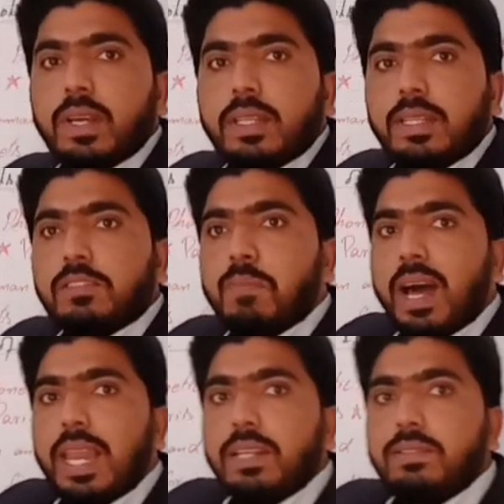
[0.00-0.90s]
The
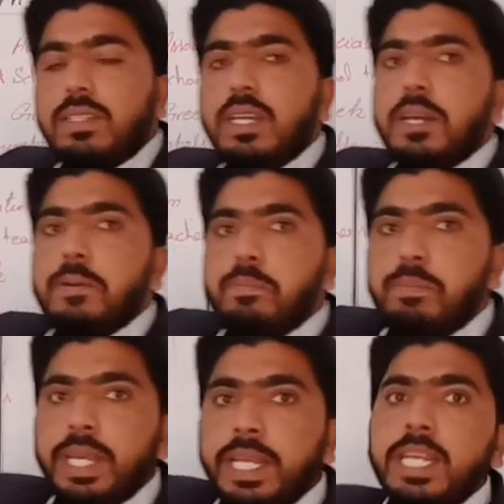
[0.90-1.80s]
smallest
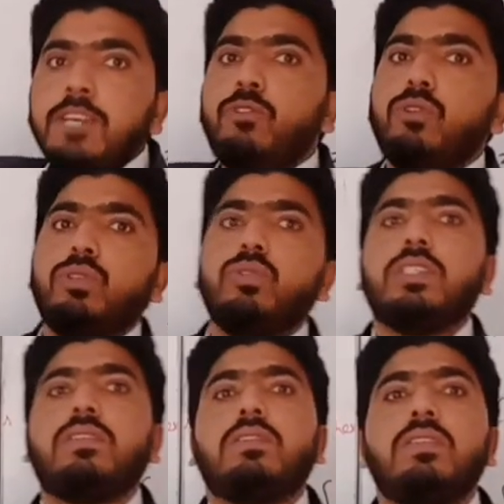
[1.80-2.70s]
meaningful
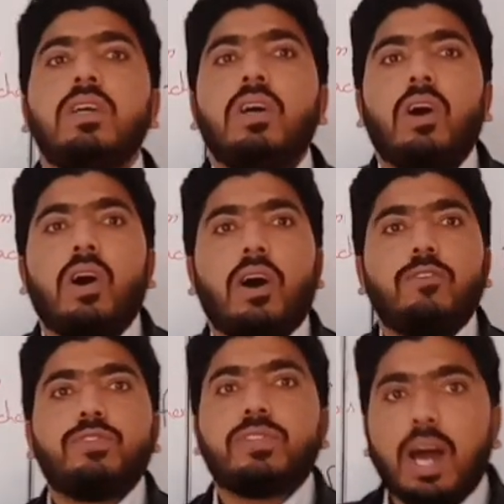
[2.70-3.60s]
units
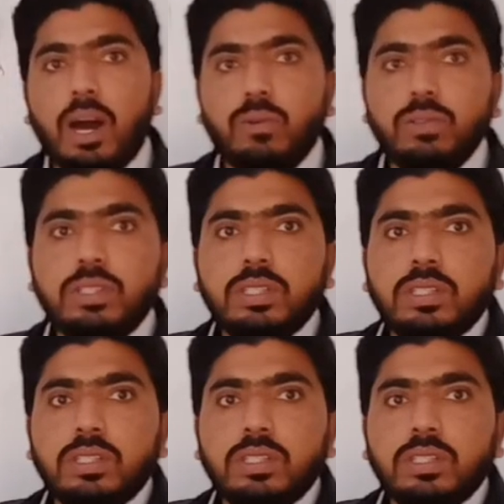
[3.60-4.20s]
of sound,